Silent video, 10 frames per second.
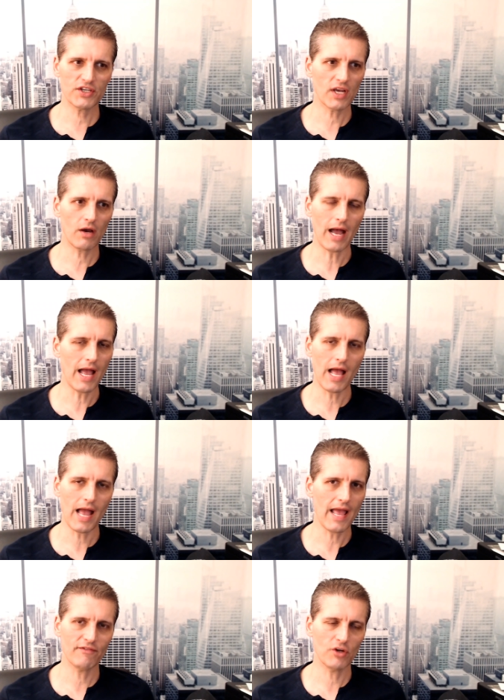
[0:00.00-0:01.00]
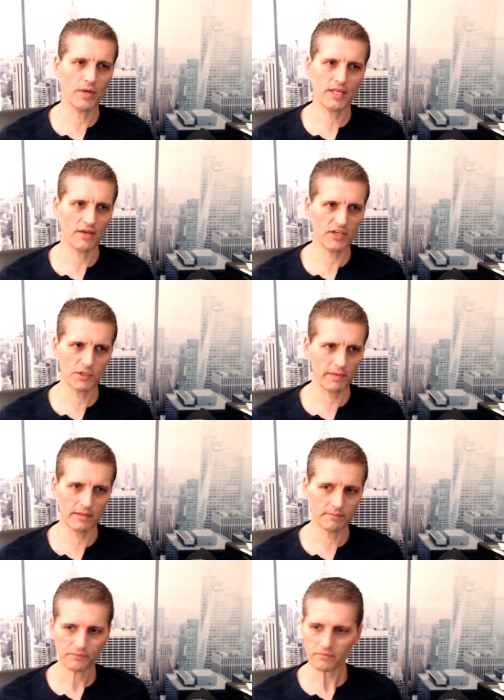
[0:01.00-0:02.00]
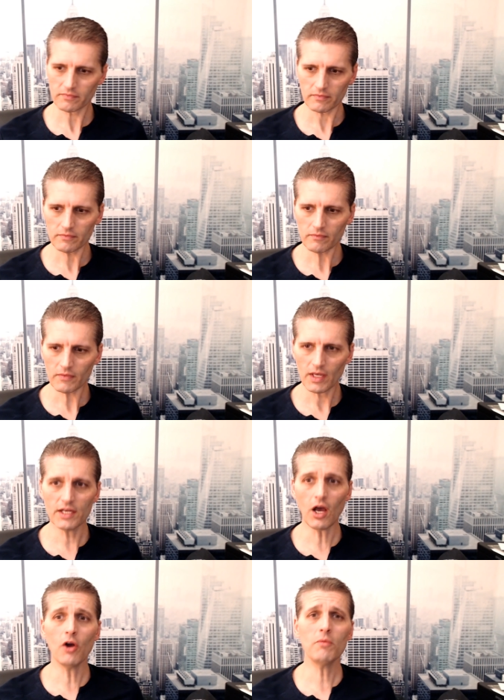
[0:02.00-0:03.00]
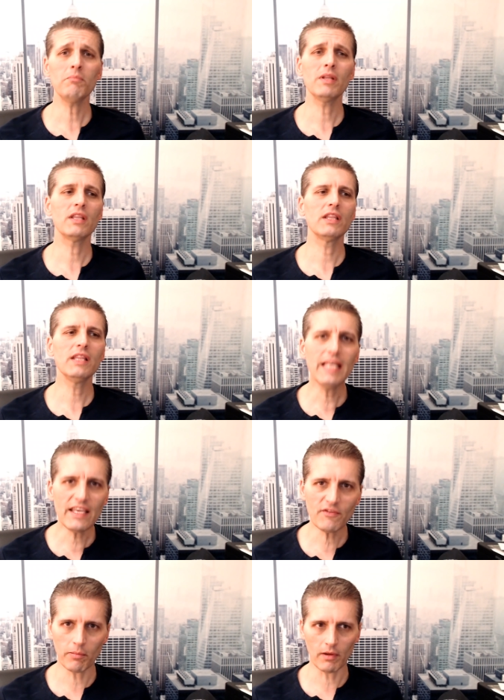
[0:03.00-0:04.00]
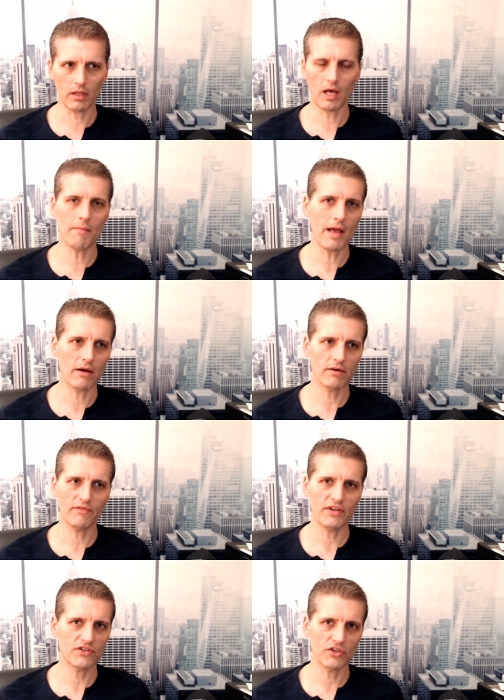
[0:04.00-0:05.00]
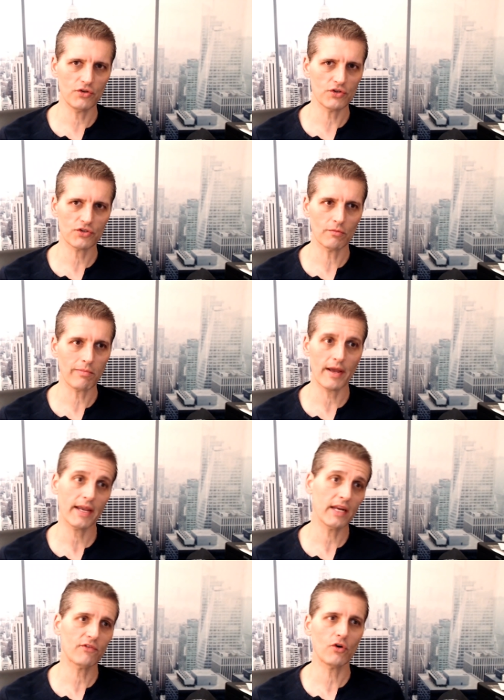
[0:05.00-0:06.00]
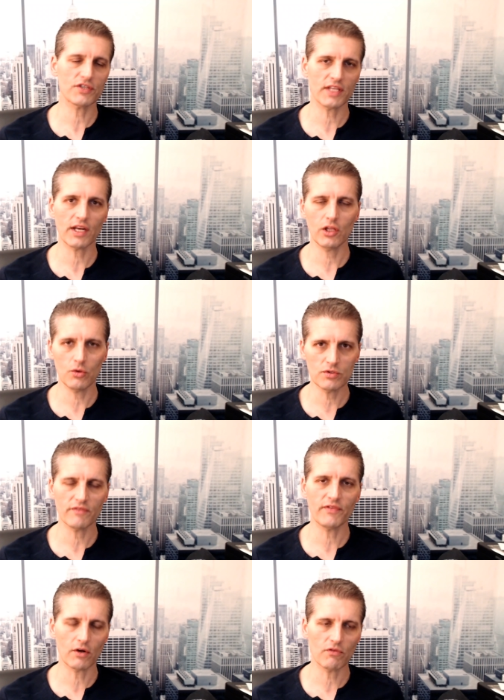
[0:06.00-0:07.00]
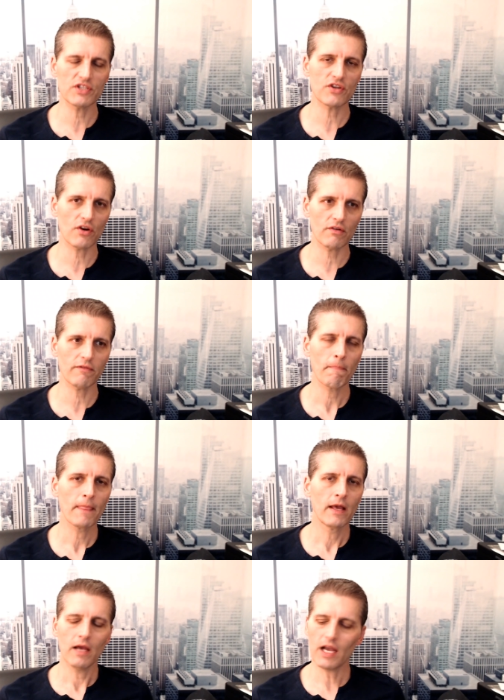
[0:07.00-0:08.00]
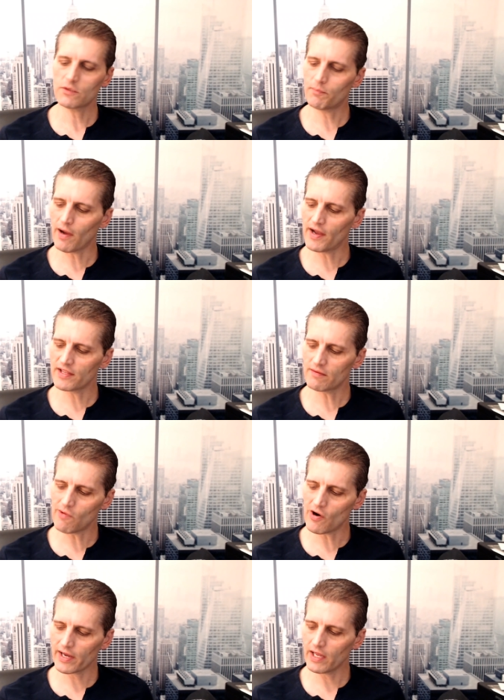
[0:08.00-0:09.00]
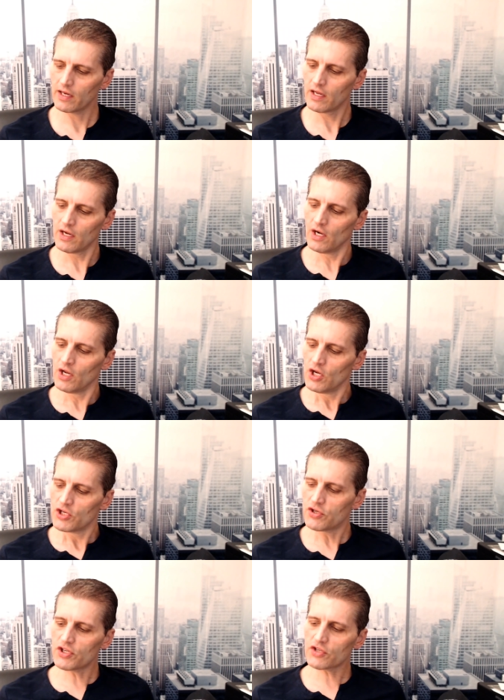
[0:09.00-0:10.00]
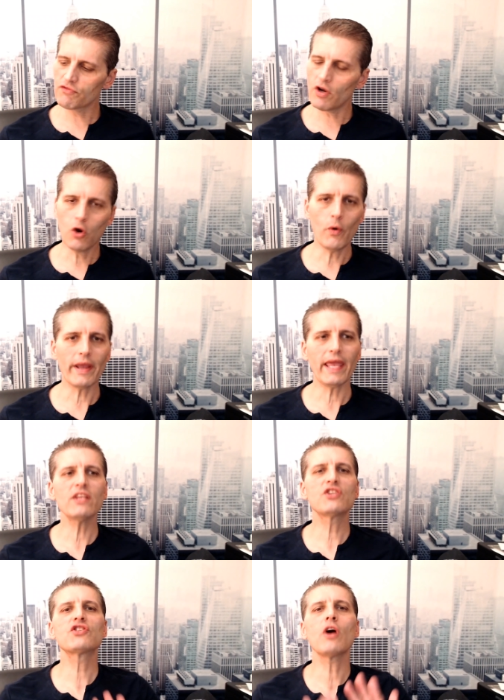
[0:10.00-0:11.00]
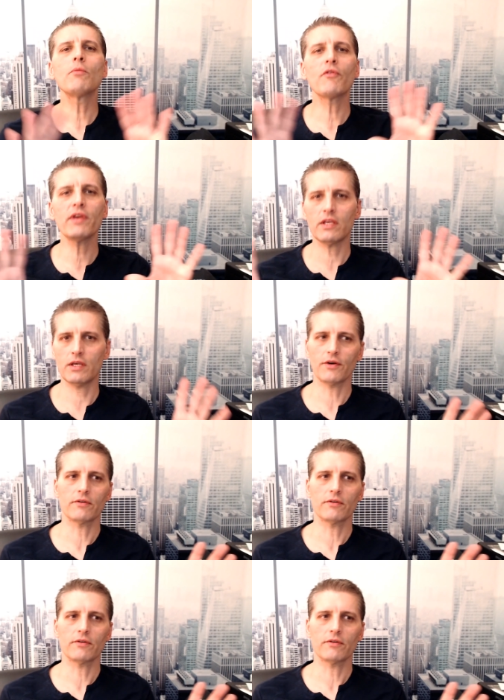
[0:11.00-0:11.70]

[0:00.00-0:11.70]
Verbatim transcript: I, I have no idea. There's been an unbelievable amount of institutional buying, and of course that includes the Federal Reserve. That's buying the market. So just real quick, in summary here.